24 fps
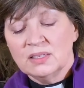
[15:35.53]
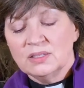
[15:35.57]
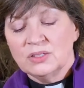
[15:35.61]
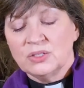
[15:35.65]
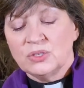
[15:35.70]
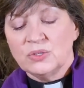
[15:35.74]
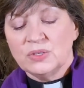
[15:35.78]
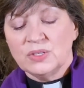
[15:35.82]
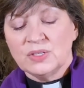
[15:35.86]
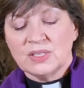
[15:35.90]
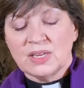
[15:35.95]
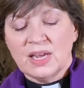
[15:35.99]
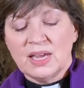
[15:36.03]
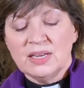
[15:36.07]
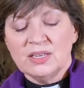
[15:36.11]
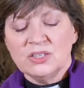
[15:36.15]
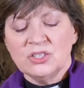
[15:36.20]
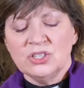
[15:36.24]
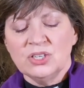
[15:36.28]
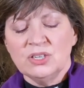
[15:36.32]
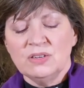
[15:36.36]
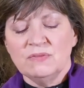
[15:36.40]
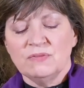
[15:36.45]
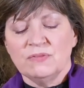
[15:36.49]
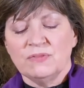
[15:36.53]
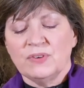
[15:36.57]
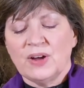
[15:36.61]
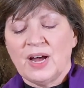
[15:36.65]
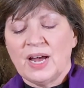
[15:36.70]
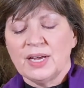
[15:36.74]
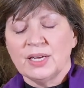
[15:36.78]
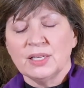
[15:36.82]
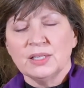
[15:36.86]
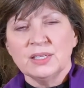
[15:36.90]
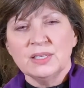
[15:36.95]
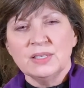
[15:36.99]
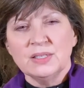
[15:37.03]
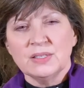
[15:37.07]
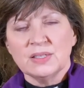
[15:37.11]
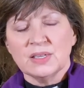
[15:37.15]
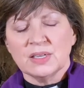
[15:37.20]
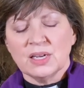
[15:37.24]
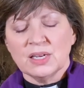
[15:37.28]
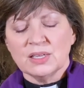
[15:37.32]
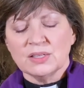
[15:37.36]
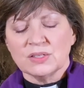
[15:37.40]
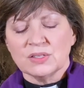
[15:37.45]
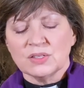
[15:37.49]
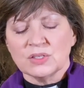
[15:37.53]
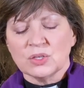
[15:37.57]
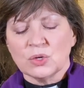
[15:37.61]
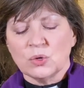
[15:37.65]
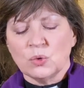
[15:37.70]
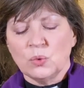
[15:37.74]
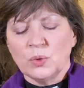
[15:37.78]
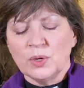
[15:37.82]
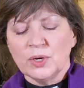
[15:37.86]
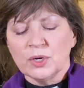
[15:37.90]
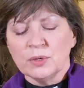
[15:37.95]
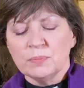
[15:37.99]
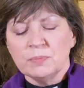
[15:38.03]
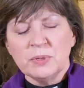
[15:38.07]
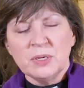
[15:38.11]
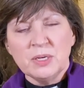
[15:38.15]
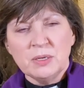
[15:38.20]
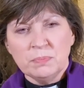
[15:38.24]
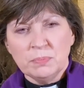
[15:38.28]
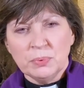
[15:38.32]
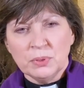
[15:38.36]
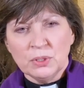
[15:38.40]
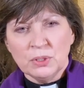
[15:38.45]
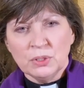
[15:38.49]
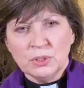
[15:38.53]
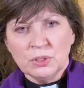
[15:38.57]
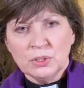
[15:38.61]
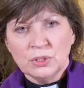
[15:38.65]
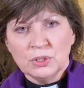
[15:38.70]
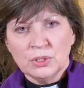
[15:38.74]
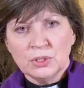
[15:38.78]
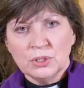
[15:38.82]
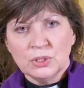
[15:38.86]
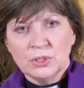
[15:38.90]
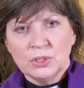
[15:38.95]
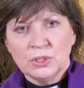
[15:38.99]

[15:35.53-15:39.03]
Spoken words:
to sanction violence against queer people,